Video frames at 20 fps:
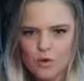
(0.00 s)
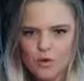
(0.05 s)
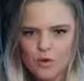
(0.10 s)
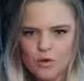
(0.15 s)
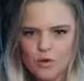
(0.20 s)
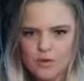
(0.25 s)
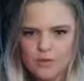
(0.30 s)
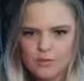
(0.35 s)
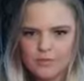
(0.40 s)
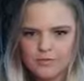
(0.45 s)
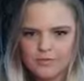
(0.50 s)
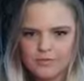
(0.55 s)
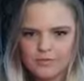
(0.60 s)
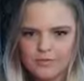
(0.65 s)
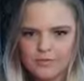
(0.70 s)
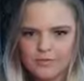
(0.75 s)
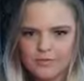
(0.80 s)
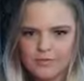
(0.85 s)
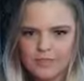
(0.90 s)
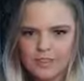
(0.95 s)

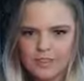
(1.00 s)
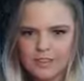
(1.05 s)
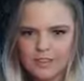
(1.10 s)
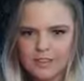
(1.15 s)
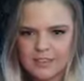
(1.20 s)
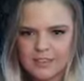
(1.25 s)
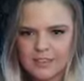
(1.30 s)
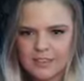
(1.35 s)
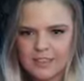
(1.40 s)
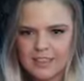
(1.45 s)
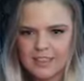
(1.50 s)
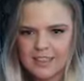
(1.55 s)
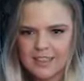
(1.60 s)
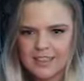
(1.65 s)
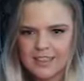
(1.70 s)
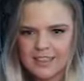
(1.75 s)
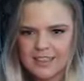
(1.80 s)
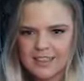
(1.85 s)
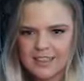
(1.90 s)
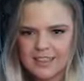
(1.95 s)

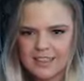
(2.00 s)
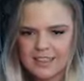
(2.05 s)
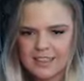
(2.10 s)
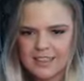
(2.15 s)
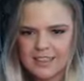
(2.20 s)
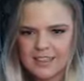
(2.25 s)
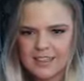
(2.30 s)
[no speech]